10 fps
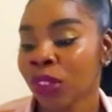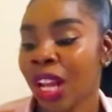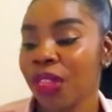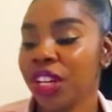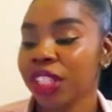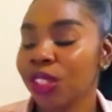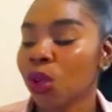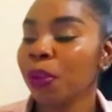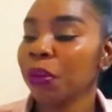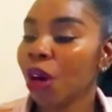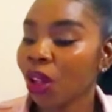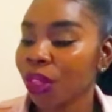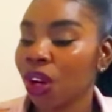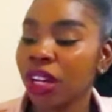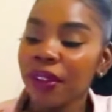And there is some
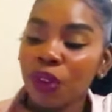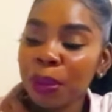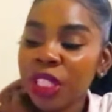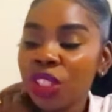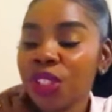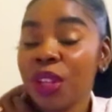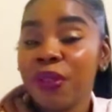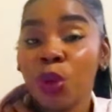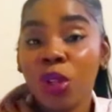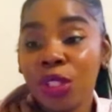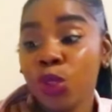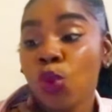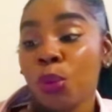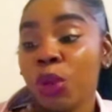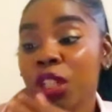other information, so if you want to
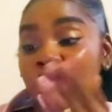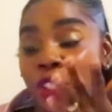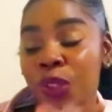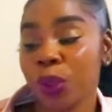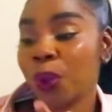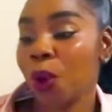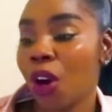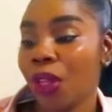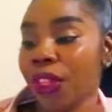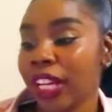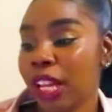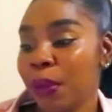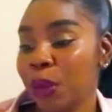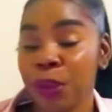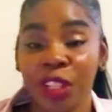know more, just go on the
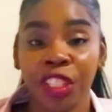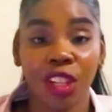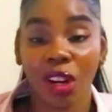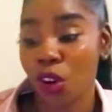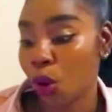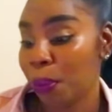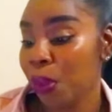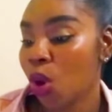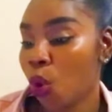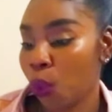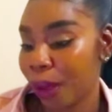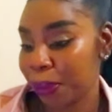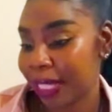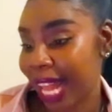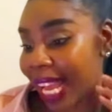Cayman.com
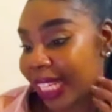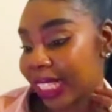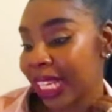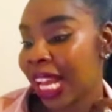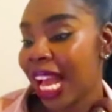website.